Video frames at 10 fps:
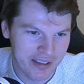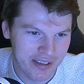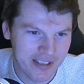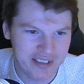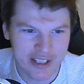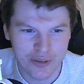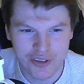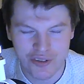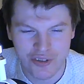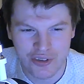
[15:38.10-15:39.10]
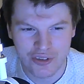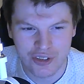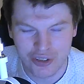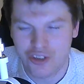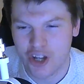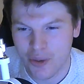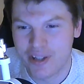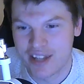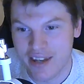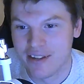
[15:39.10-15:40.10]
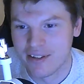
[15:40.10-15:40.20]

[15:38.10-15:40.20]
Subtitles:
this deal does show intent.